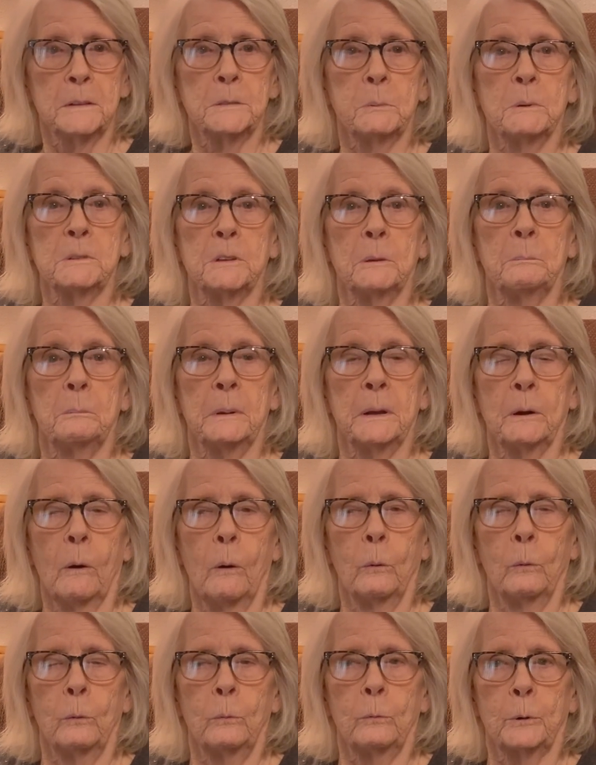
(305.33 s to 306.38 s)
No, it was a big
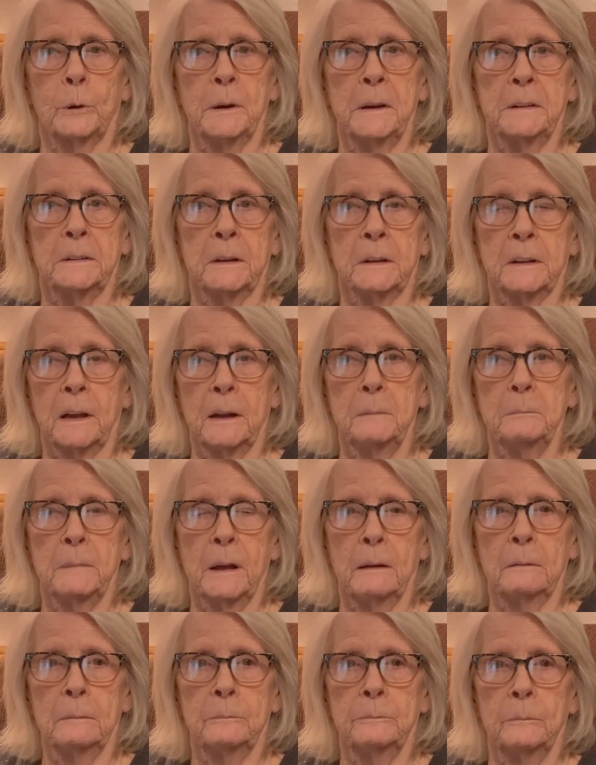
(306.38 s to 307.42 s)
old creek that came
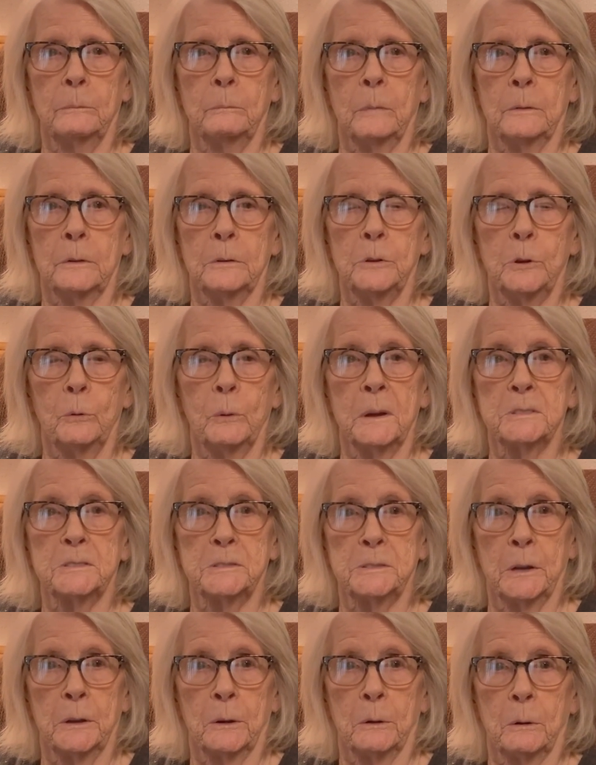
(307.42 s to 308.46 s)
down the U.S.
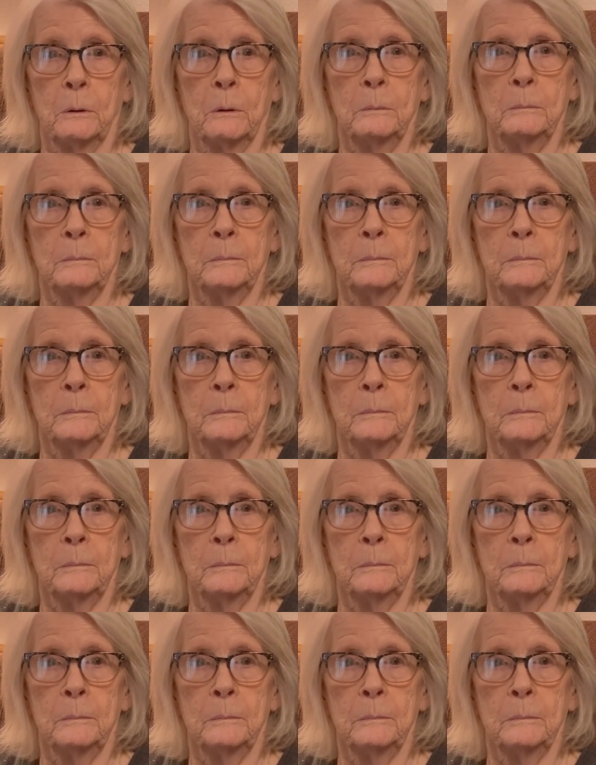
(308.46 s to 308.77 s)
Steel.